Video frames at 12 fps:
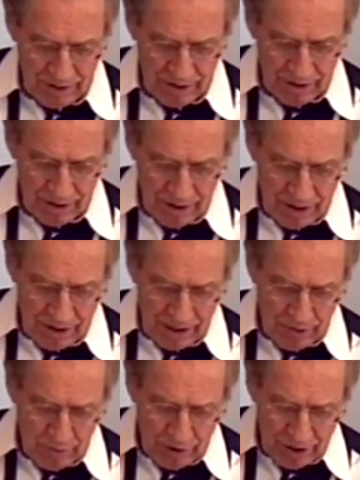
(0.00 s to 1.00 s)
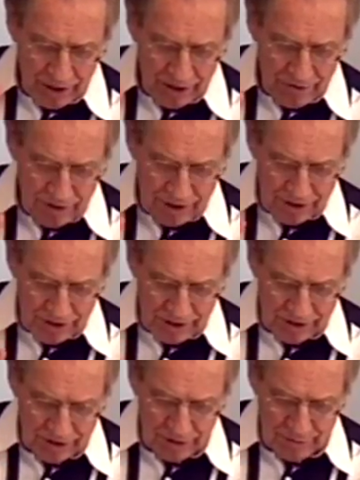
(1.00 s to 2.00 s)
that whatever the Ten
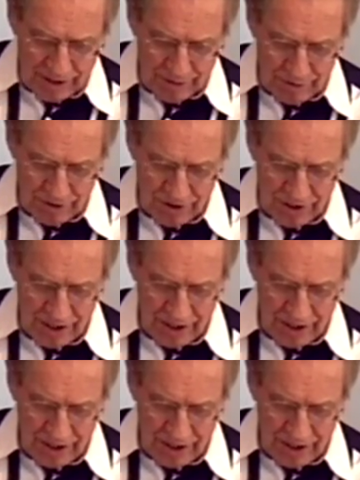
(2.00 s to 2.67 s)
Commandments say,